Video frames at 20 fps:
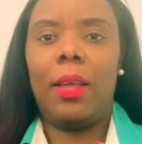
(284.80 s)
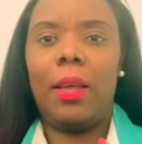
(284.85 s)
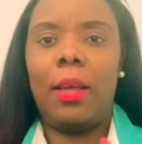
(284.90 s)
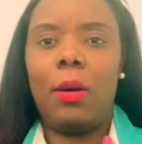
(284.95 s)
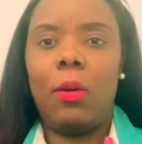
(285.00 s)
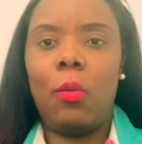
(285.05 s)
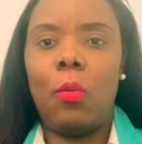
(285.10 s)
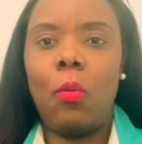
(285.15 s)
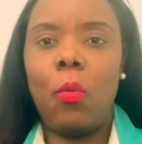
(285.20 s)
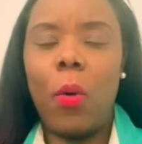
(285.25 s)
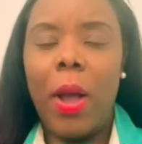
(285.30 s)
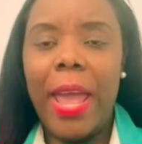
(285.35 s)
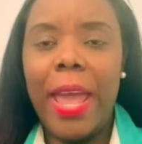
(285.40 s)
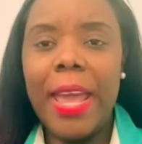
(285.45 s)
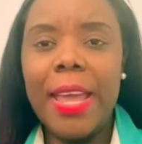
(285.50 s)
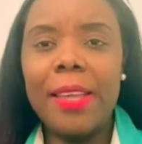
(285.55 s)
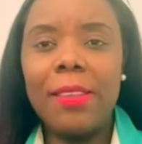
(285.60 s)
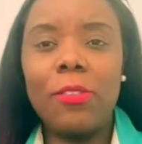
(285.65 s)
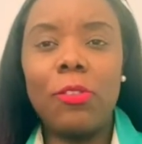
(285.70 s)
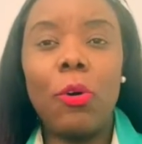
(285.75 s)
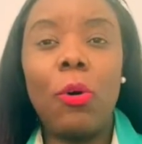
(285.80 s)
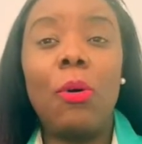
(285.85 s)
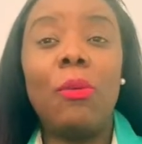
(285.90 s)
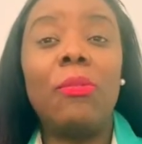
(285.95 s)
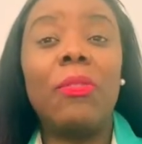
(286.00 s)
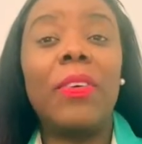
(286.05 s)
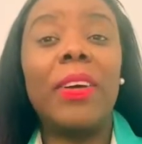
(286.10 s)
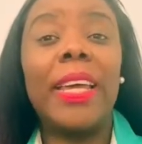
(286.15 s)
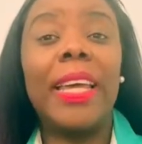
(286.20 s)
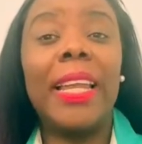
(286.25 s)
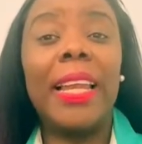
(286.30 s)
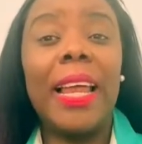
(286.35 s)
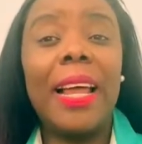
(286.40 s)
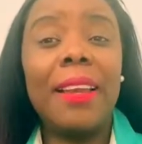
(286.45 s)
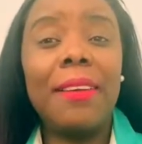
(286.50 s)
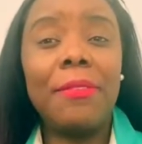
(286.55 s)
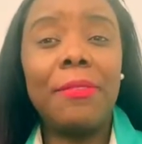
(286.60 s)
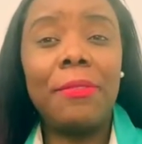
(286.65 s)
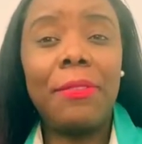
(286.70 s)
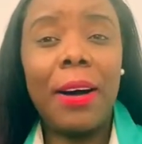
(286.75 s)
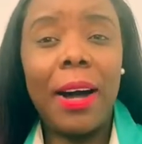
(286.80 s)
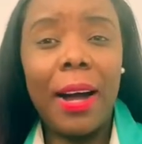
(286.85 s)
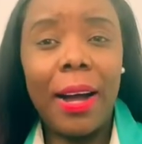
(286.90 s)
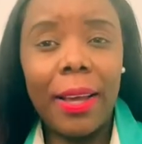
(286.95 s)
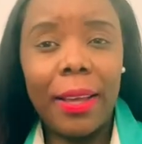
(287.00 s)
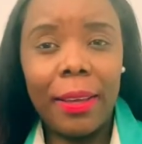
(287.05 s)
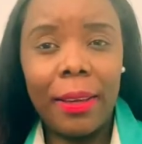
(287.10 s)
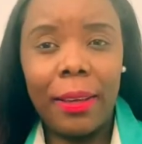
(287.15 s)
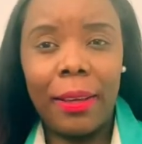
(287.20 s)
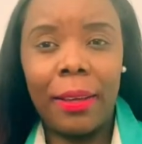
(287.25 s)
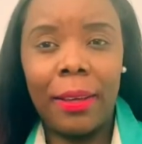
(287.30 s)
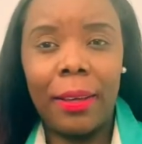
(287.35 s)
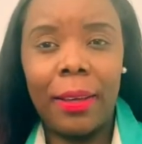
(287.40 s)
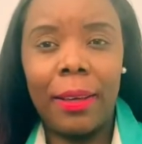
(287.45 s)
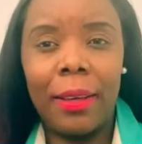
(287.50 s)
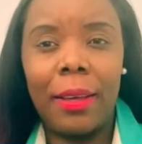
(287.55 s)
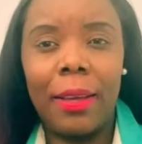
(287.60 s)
ways of clarifying